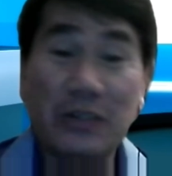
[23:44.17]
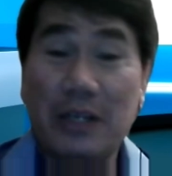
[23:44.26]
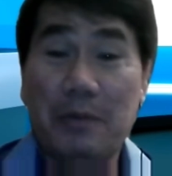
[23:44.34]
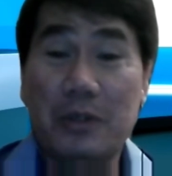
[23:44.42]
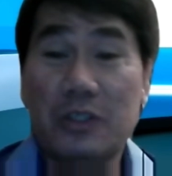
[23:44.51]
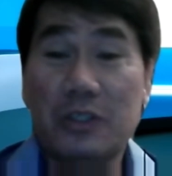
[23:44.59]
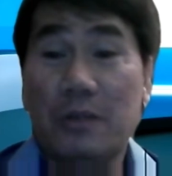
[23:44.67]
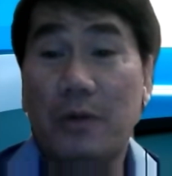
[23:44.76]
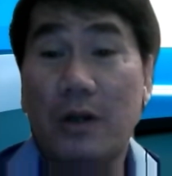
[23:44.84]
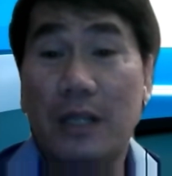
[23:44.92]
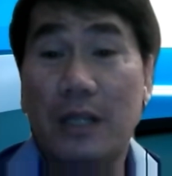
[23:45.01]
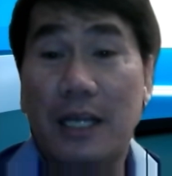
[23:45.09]
most of
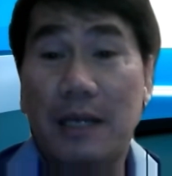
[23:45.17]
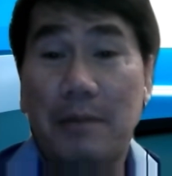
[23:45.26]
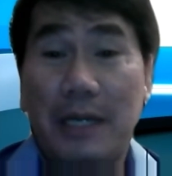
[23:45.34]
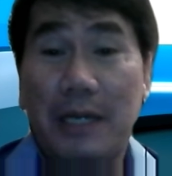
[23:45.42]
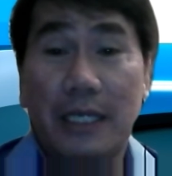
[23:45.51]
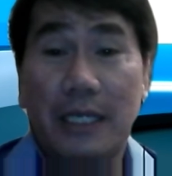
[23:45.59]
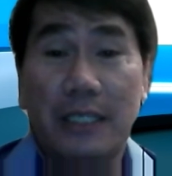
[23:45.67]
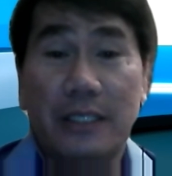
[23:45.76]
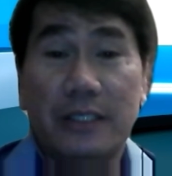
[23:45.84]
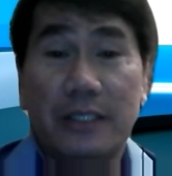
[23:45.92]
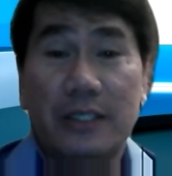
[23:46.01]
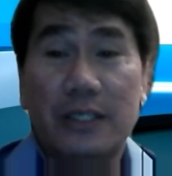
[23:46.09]
all mining
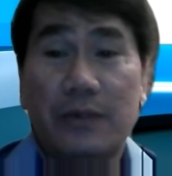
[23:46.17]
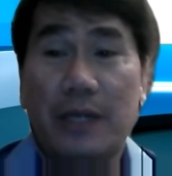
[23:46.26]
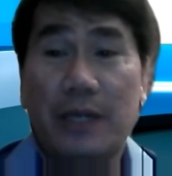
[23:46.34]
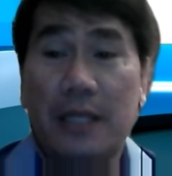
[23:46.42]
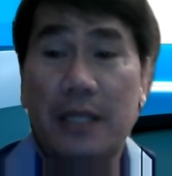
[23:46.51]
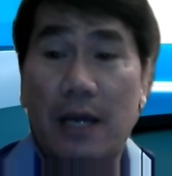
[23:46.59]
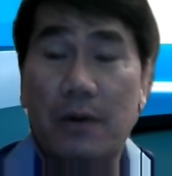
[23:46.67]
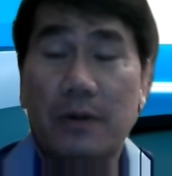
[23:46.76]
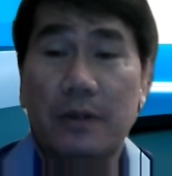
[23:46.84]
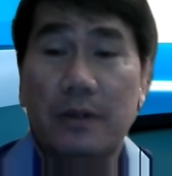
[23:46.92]
agencies right now,